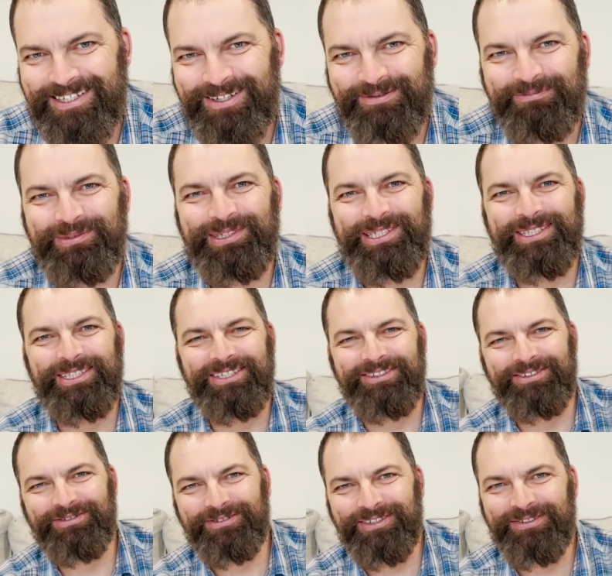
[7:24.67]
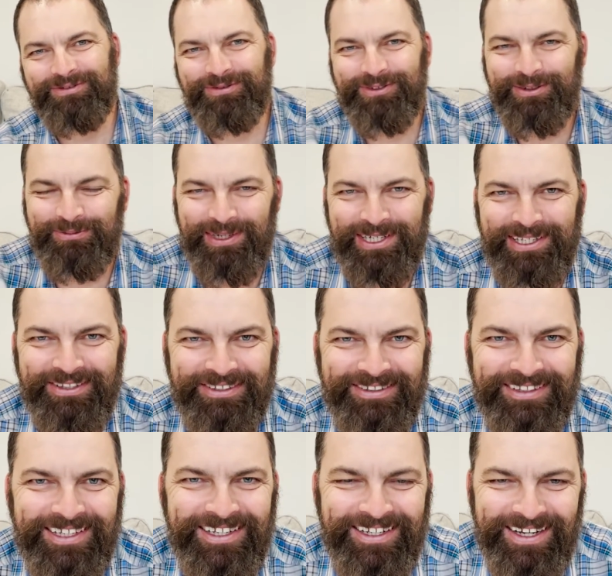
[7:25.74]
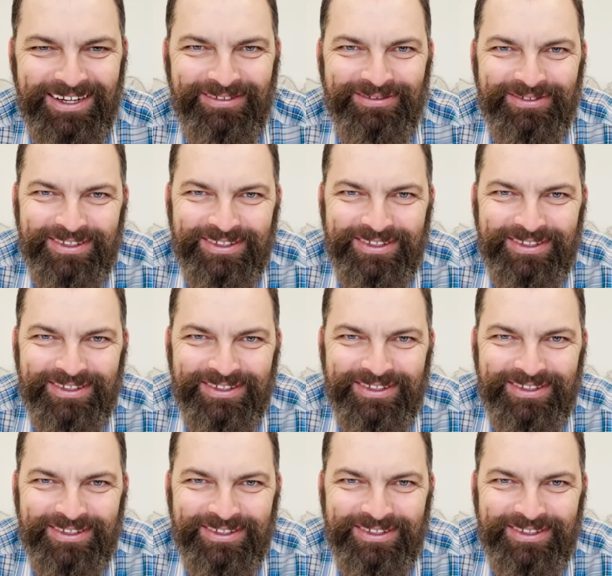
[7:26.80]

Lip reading: completely different from anything they have,